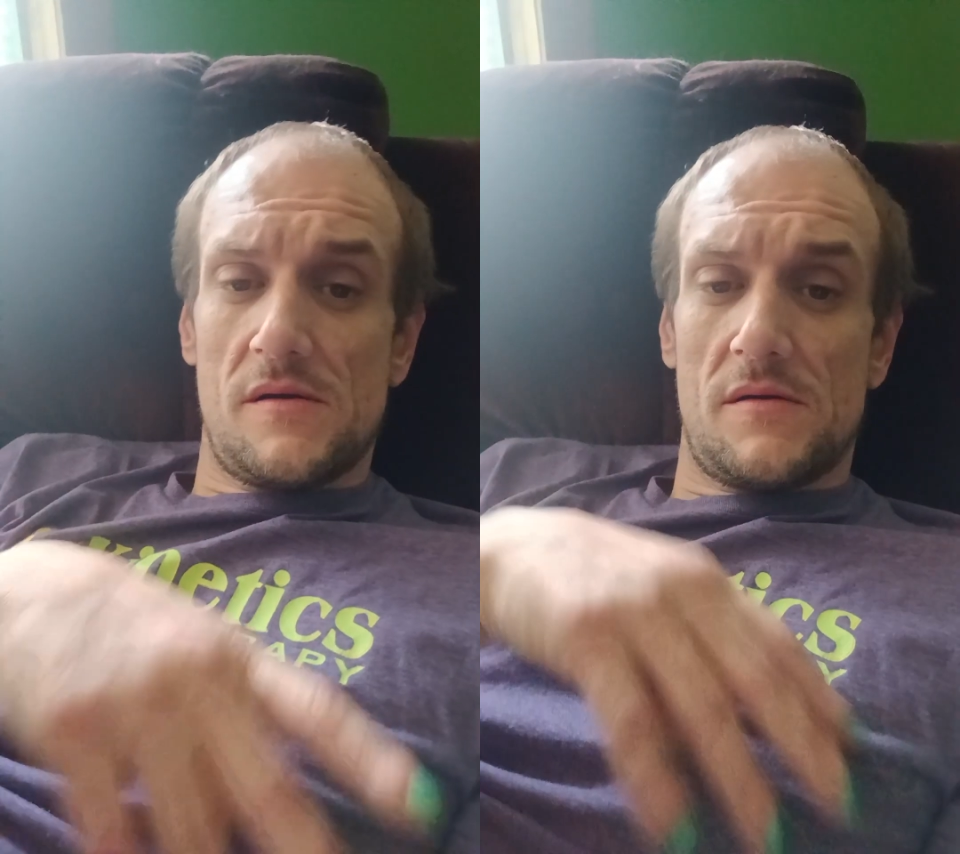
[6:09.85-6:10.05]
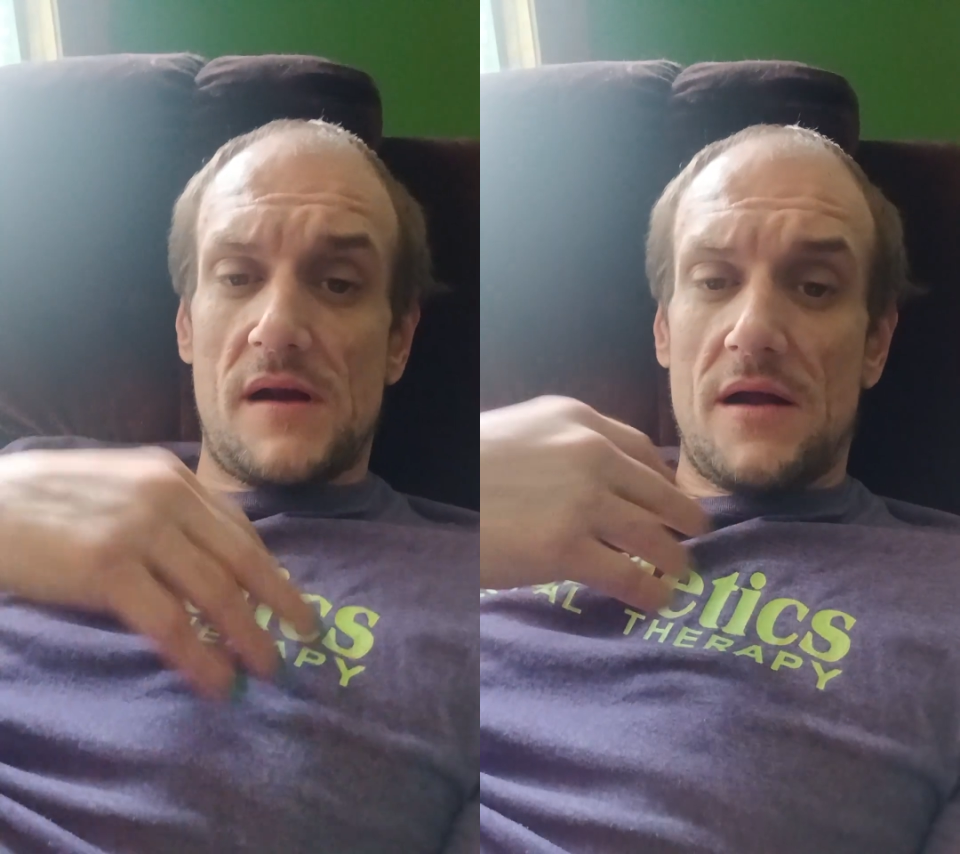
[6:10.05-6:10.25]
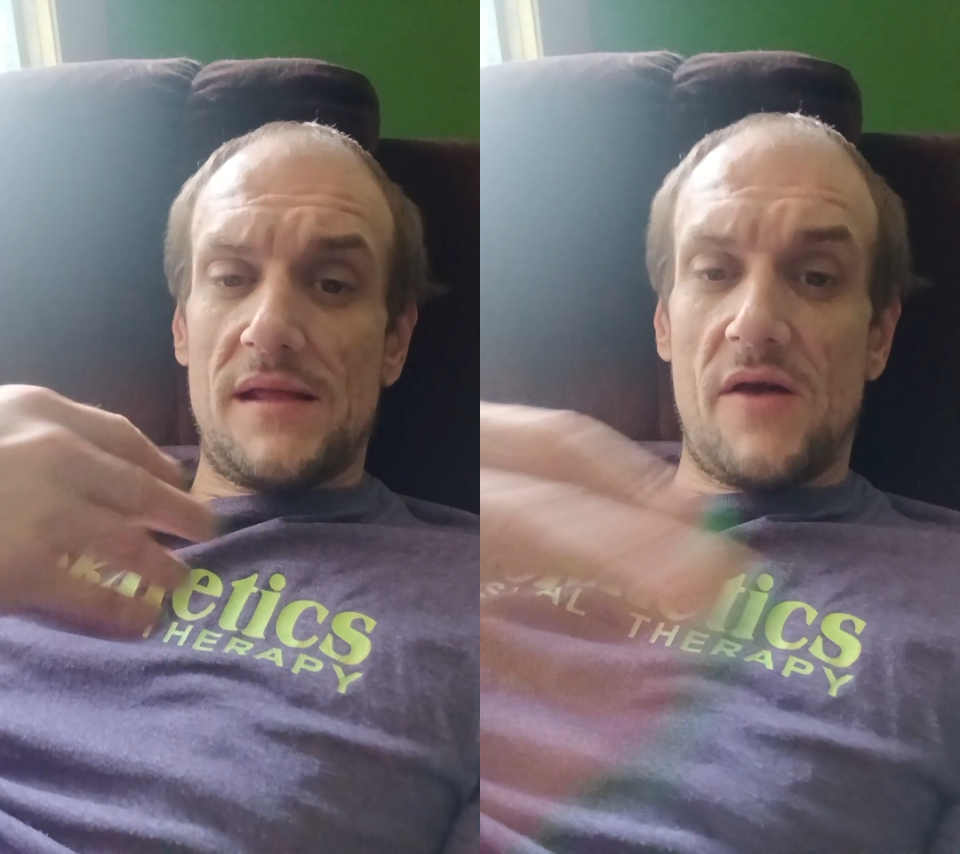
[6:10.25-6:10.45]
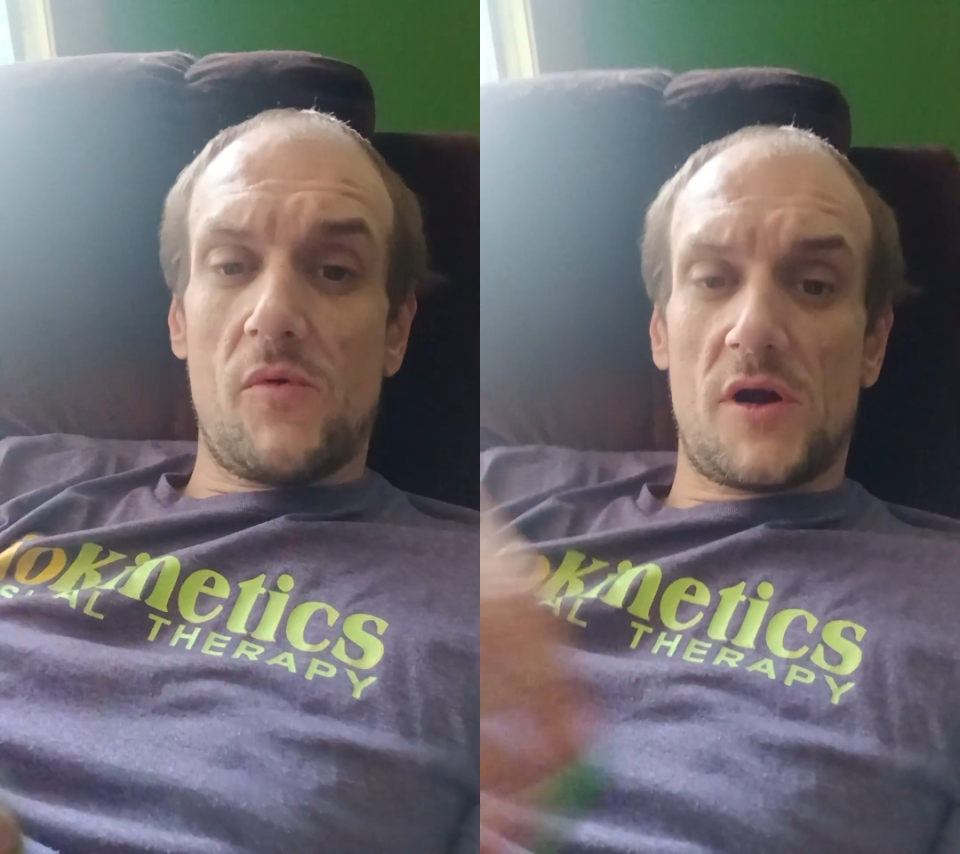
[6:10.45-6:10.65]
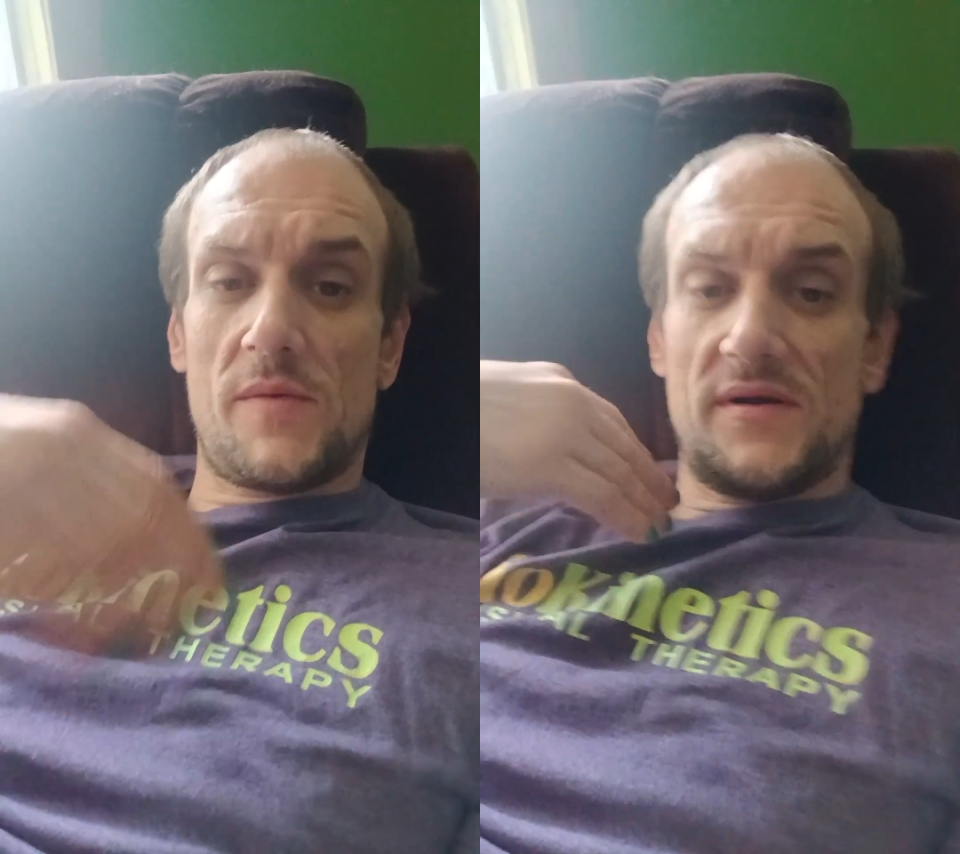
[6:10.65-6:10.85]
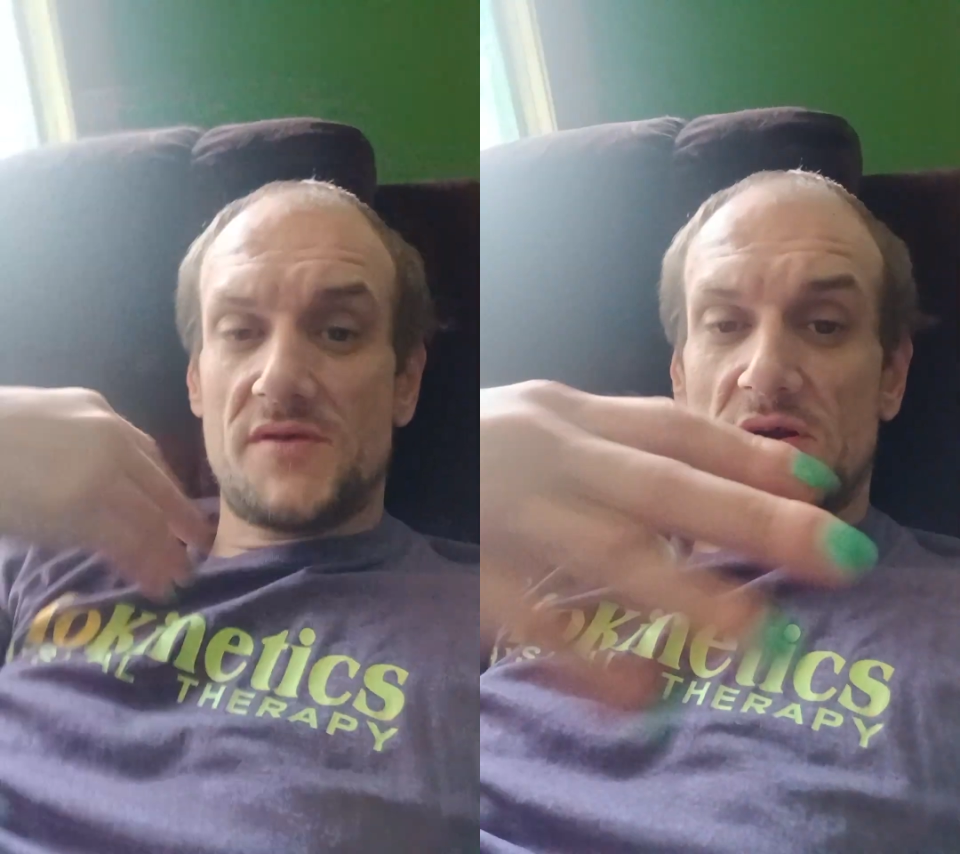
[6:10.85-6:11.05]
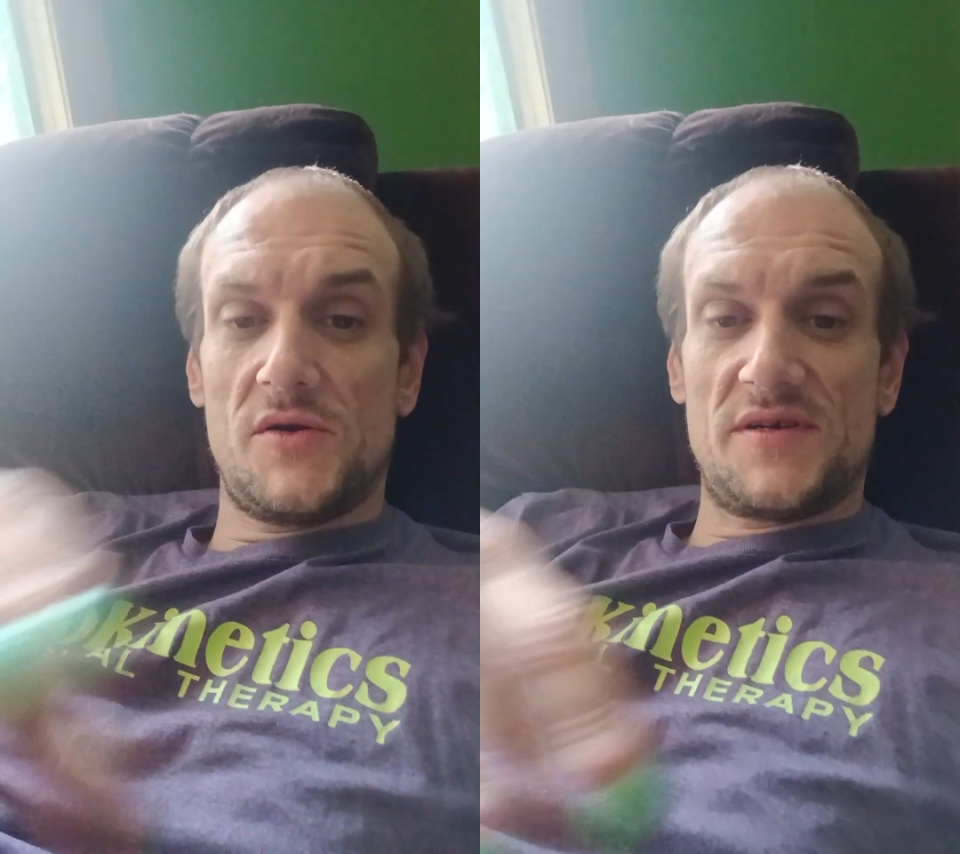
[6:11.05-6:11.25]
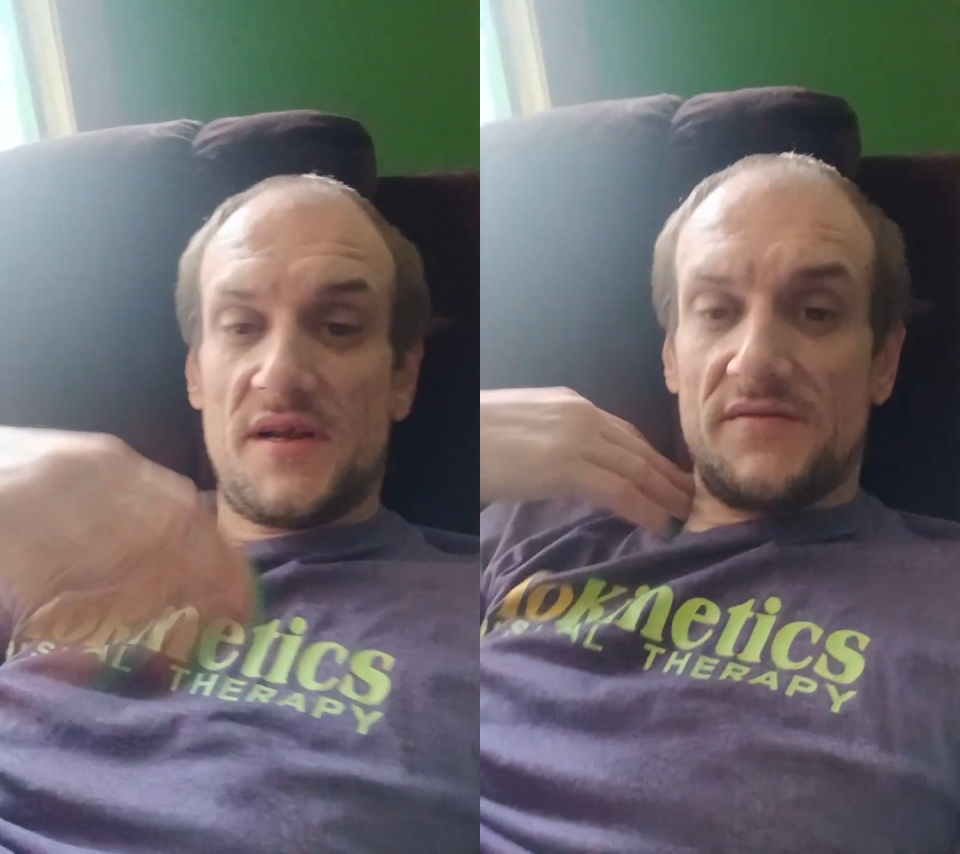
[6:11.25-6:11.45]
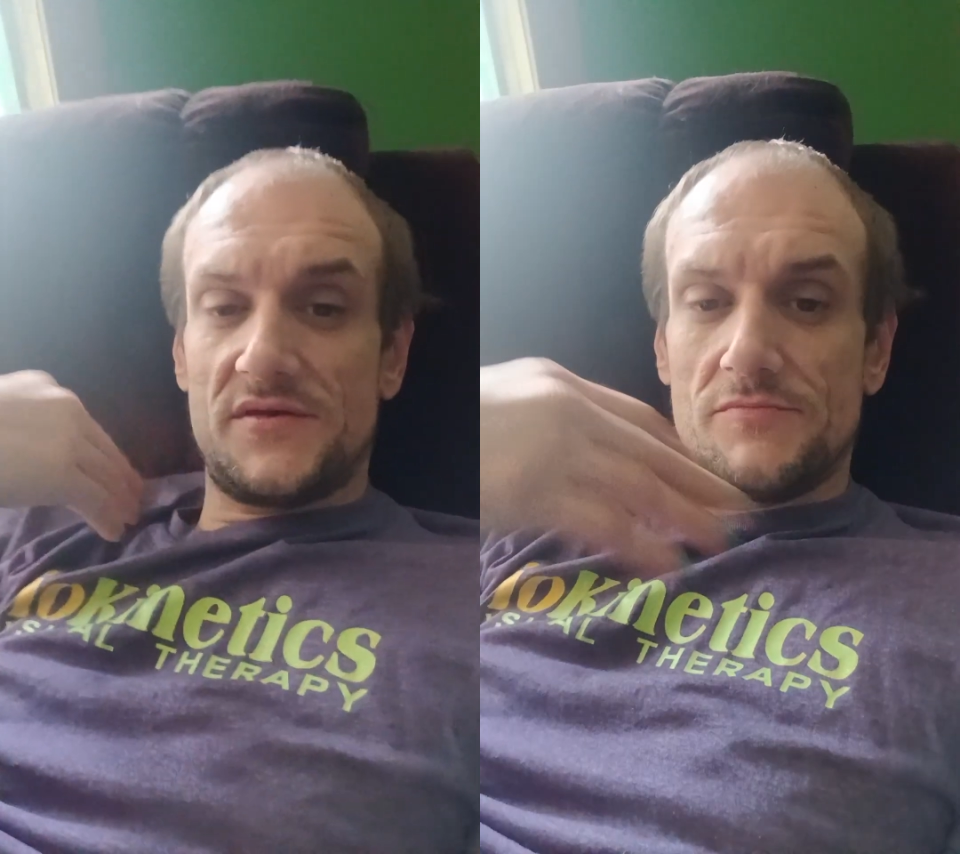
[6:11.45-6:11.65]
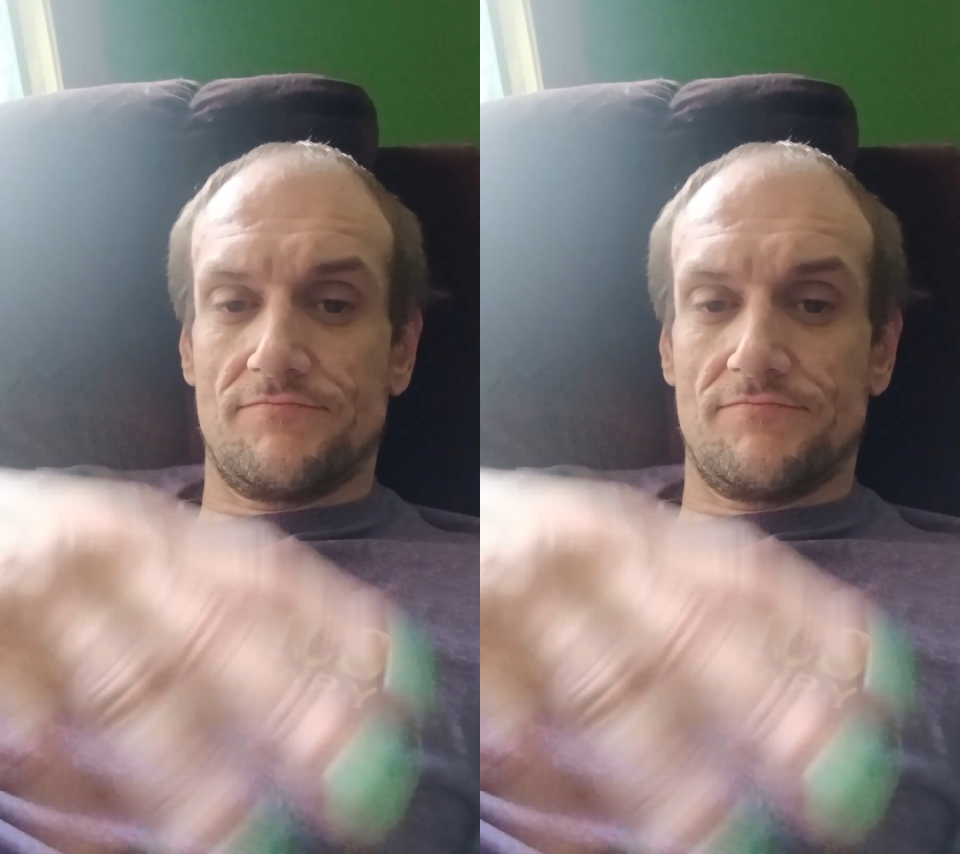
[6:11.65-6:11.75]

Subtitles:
or out loud walking around talking to ourselves.